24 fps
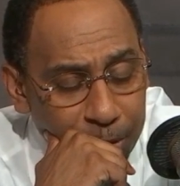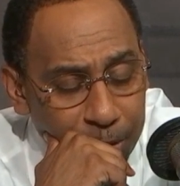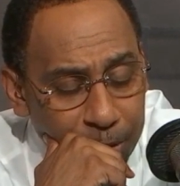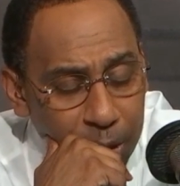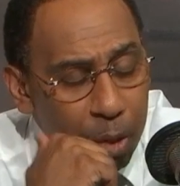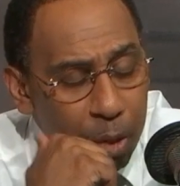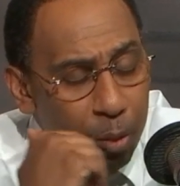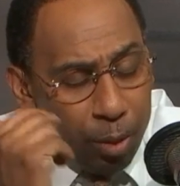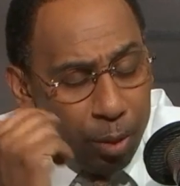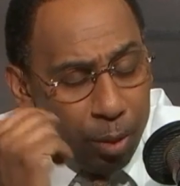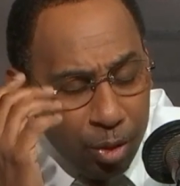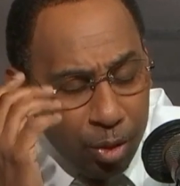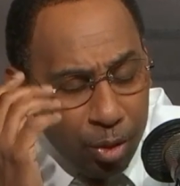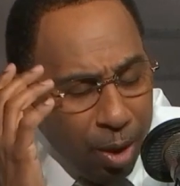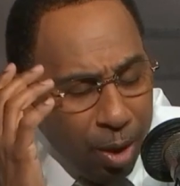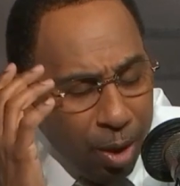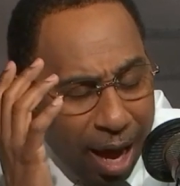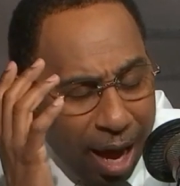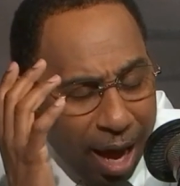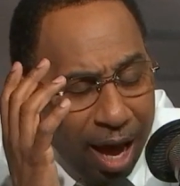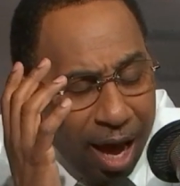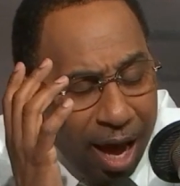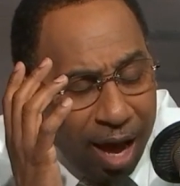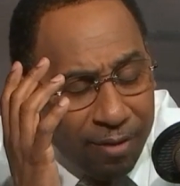when you
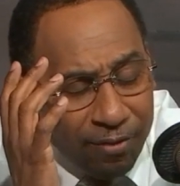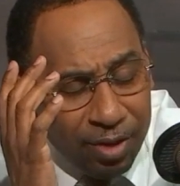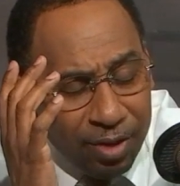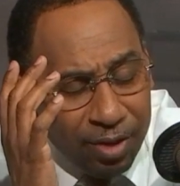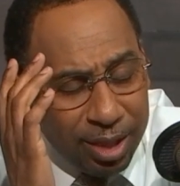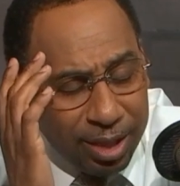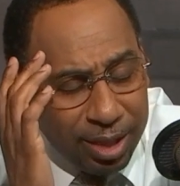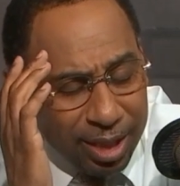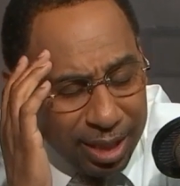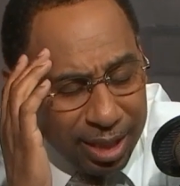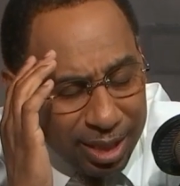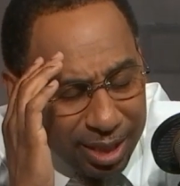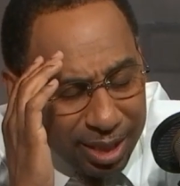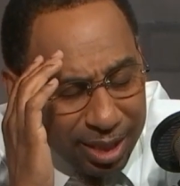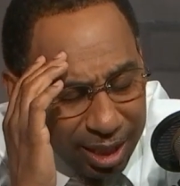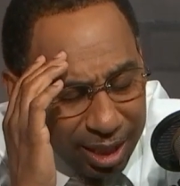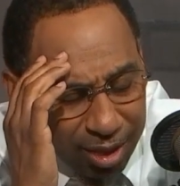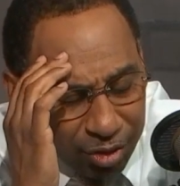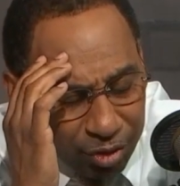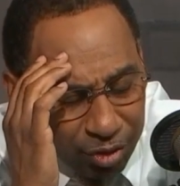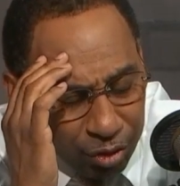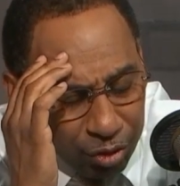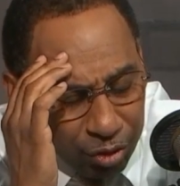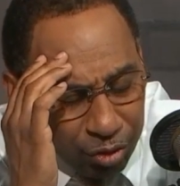have the
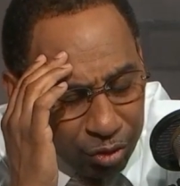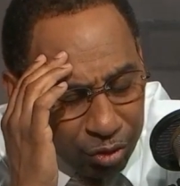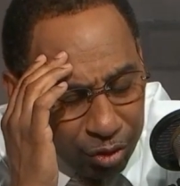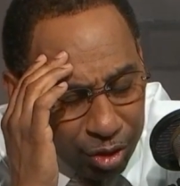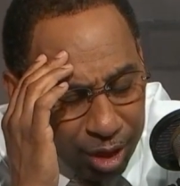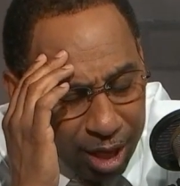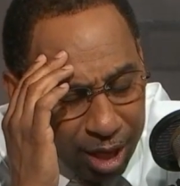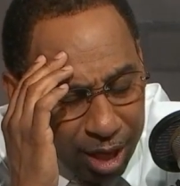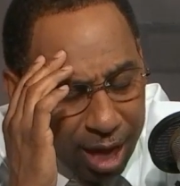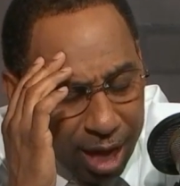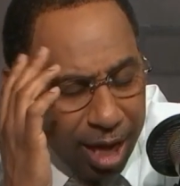Sixers